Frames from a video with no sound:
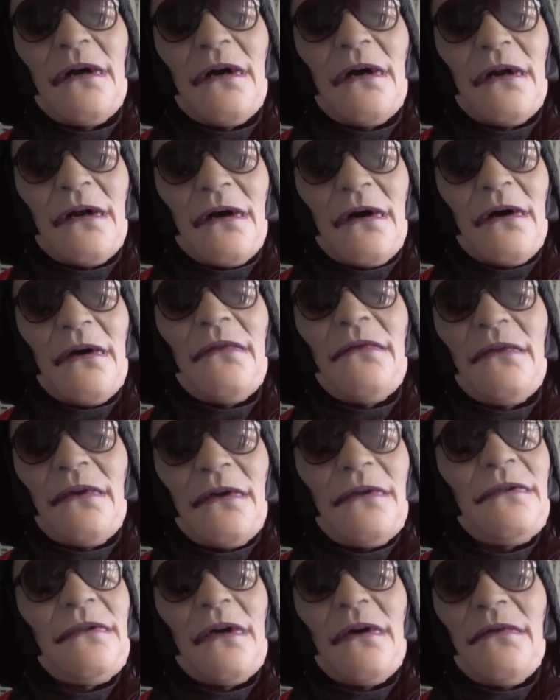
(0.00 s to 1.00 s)
and I've
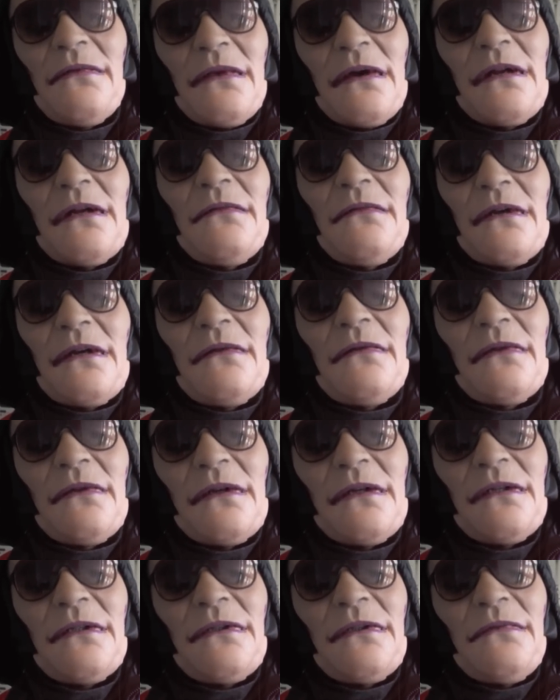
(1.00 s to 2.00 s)
not told many people
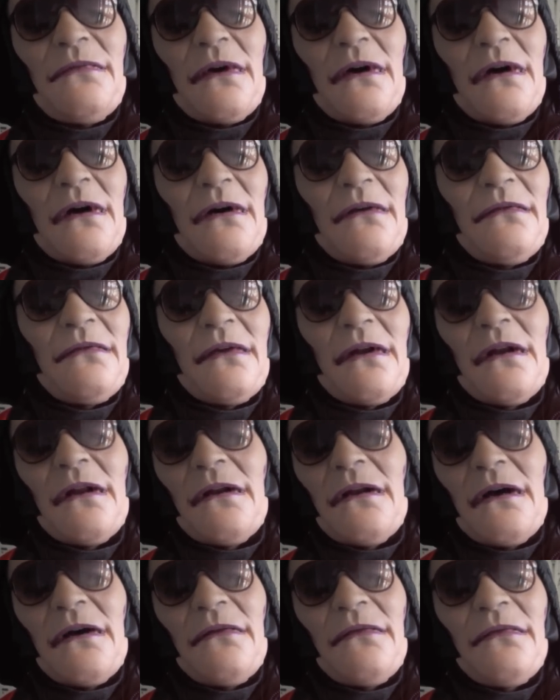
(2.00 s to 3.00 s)
this, but I fell
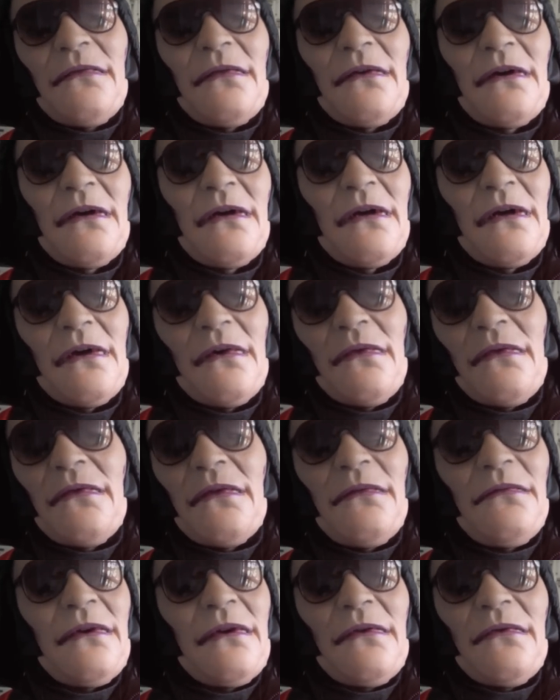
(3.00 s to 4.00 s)
in love with
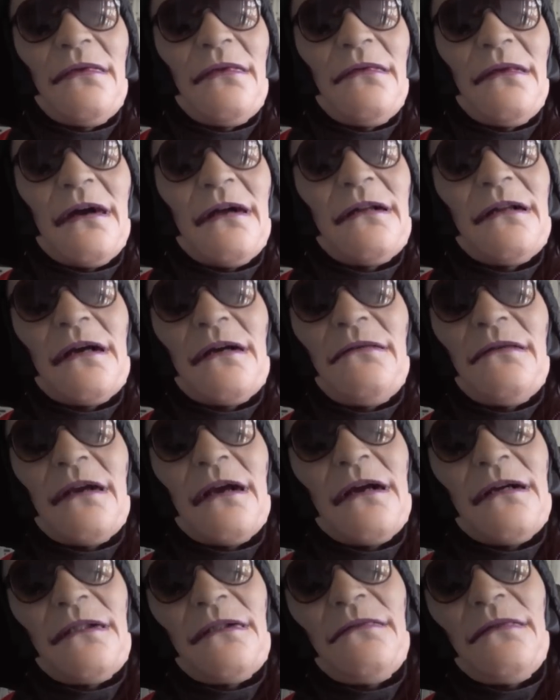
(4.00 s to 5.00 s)
a beautiful man named
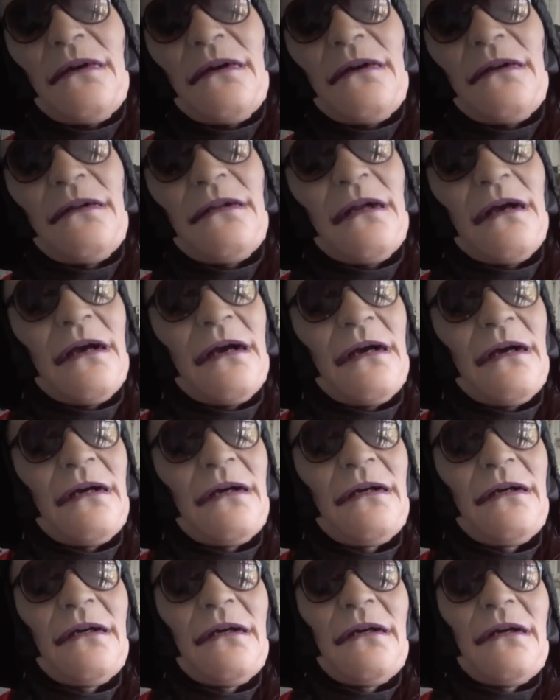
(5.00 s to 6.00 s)
Casper. Now,
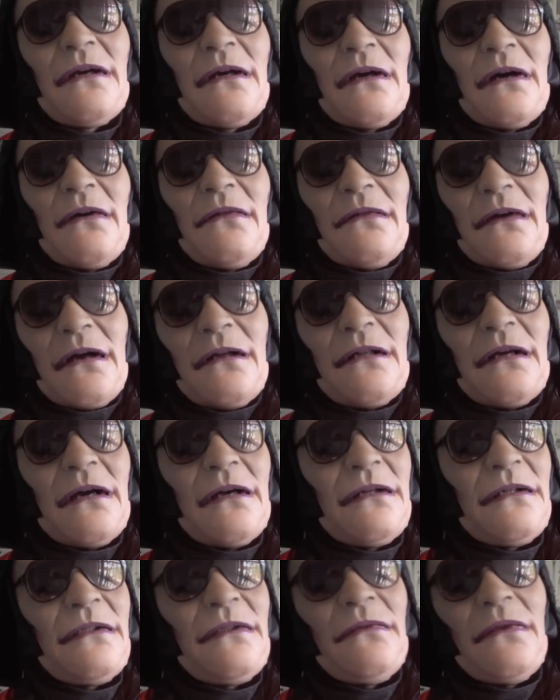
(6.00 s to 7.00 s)
I found
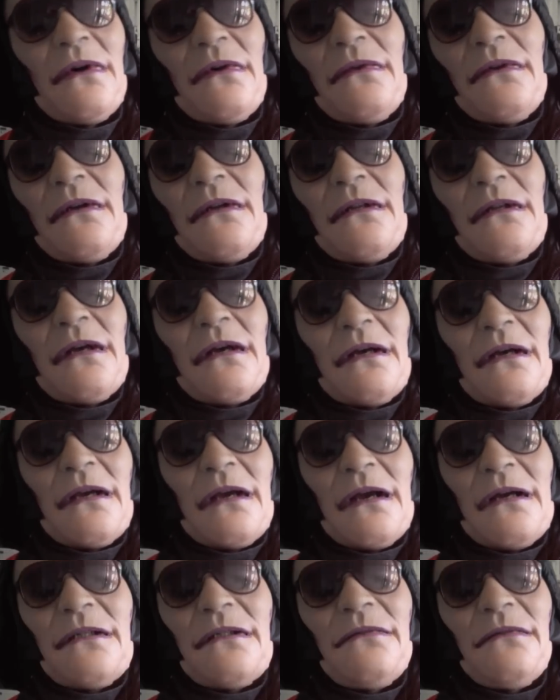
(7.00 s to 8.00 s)
out this morning that
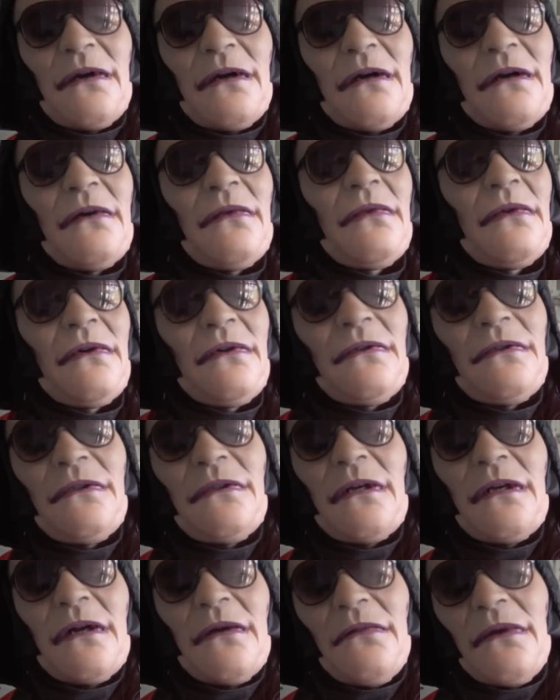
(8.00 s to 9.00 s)
Casper was
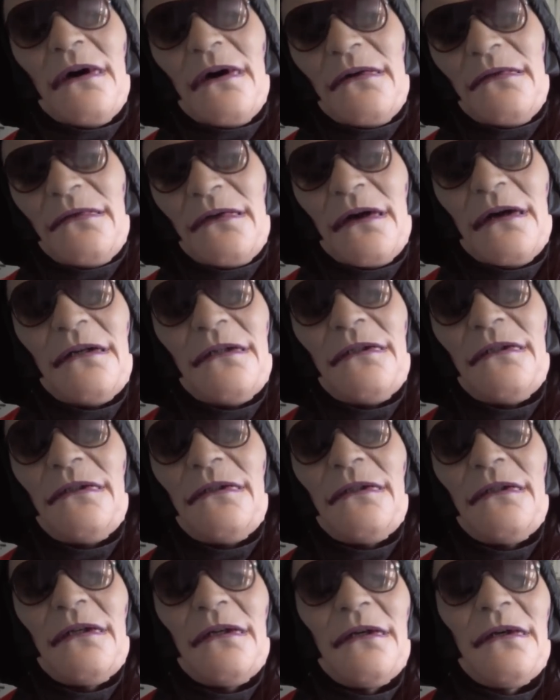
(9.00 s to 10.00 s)
in a bar
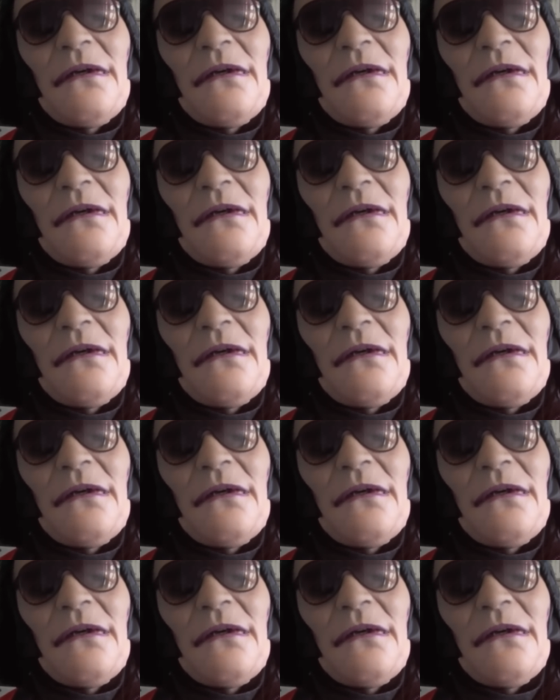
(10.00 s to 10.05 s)
fight.